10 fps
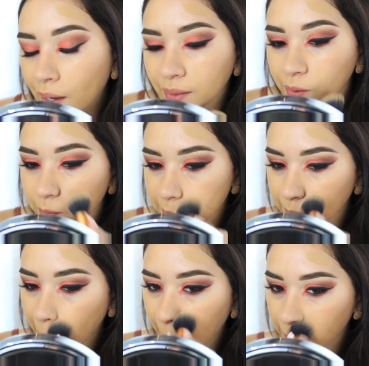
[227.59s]
I don't
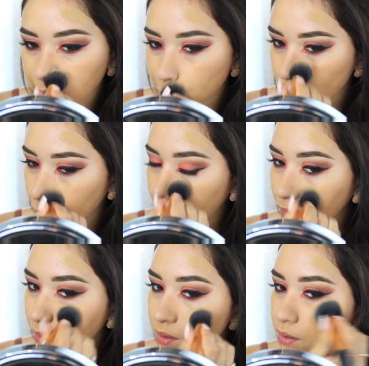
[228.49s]
see any
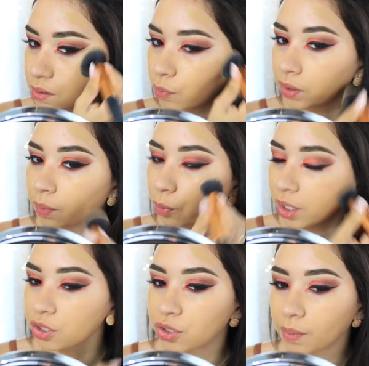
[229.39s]
streakiness with the
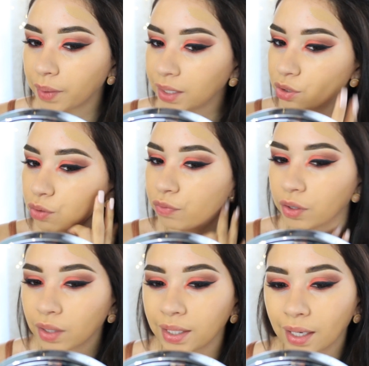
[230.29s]
brush, but I do
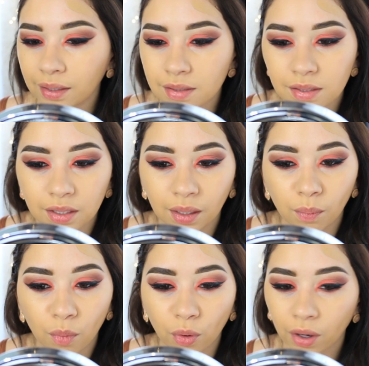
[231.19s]
feel like I can see
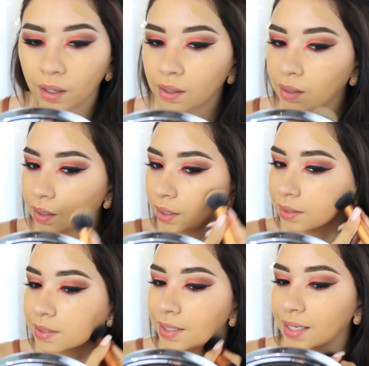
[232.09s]
it more. Like
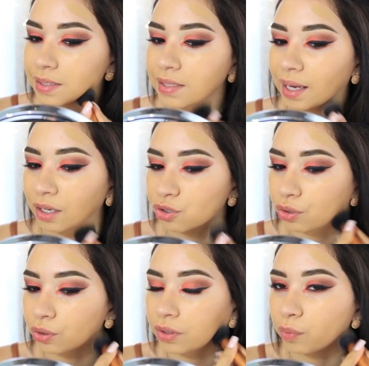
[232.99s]
it's less
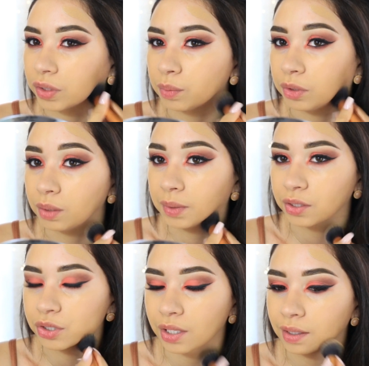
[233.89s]
natural than with the beauty
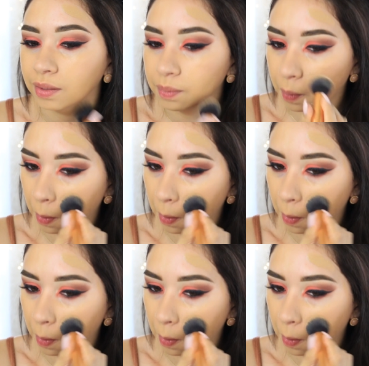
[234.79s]
blender side.